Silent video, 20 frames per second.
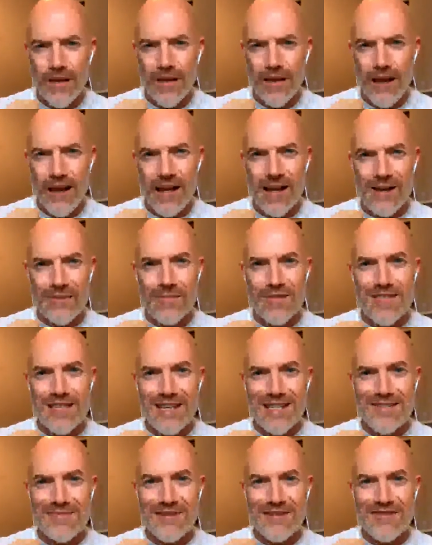And I'd be saying
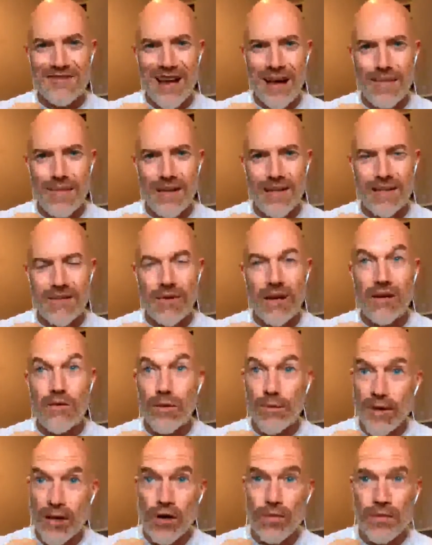to my family, they're like, will
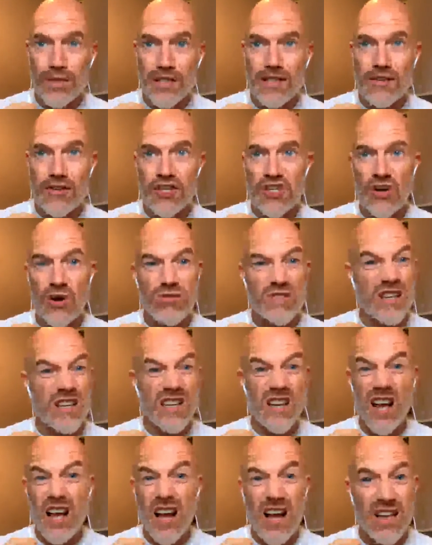we come and see your show? It's like,
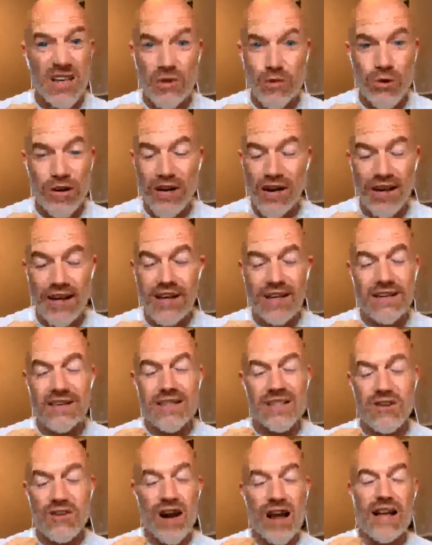nah, you wouldn't like it, it's
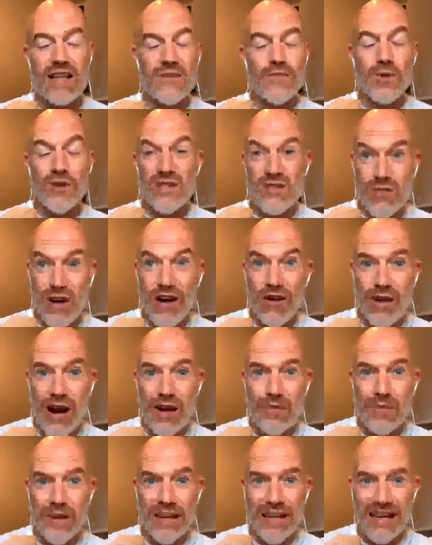grand, but it's great
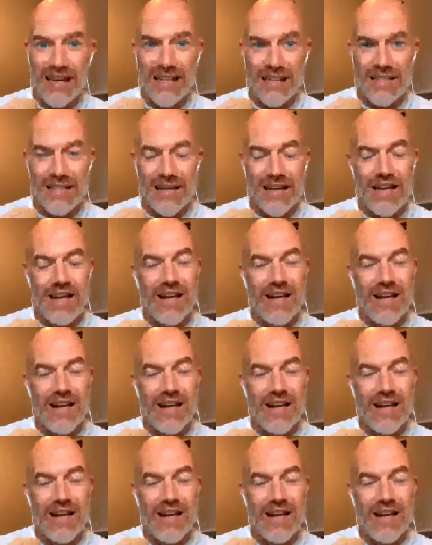crack being in it.